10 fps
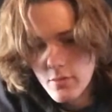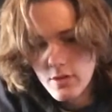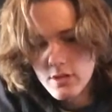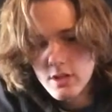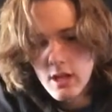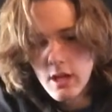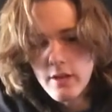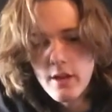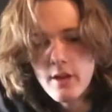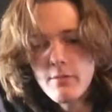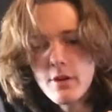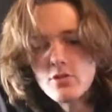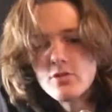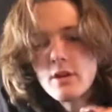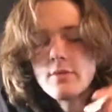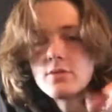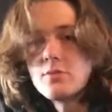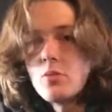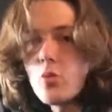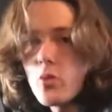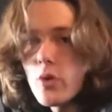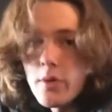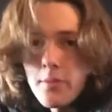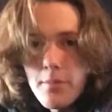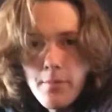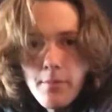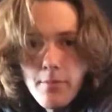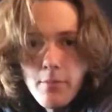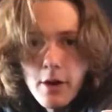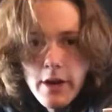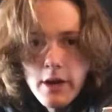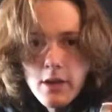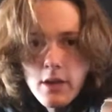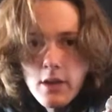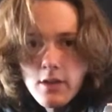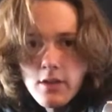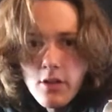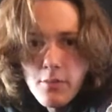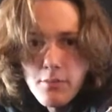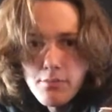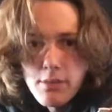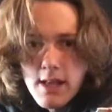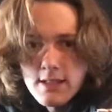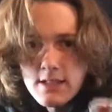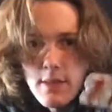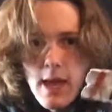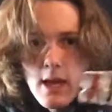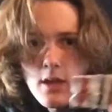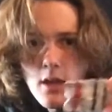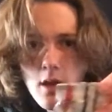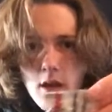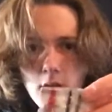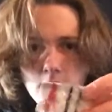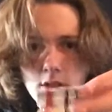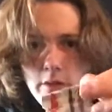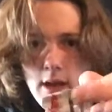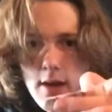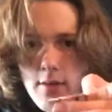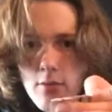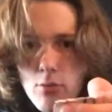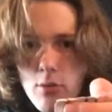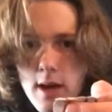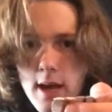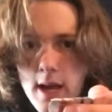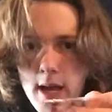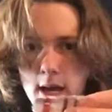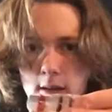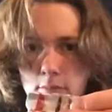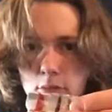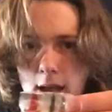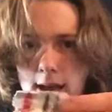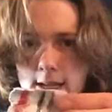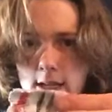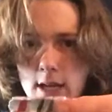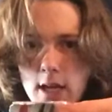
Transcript: And then we also have some more right in this little plastic bag. So we have red, black,